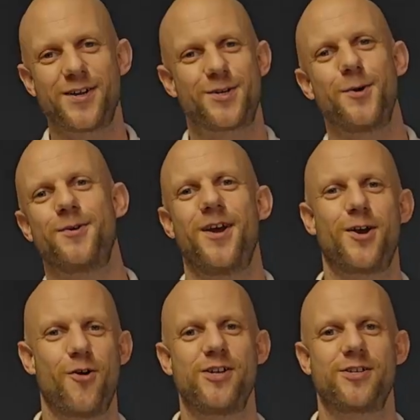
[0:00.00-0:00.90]
Thanks, Google
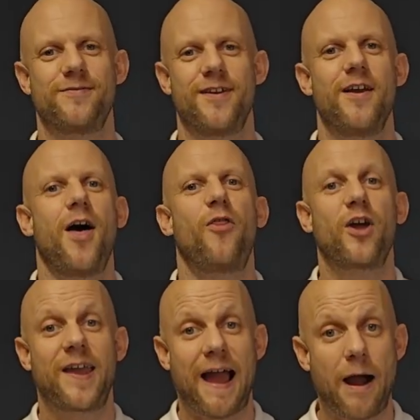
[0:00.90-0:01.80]
Nerd Chris.
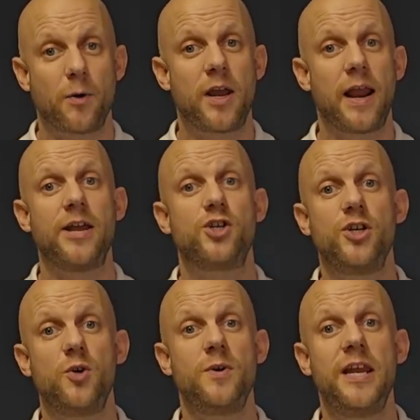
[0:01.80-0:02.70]
The
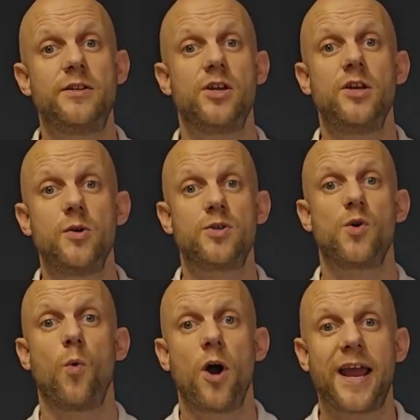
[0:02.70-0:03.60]
calculation you need to
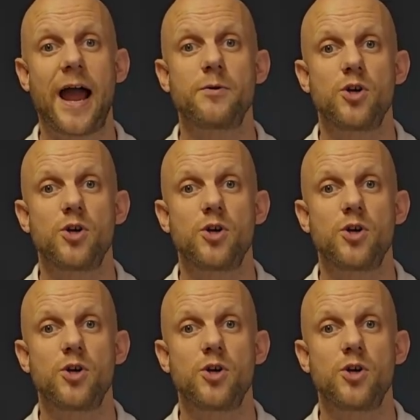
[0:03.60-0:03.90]
use to work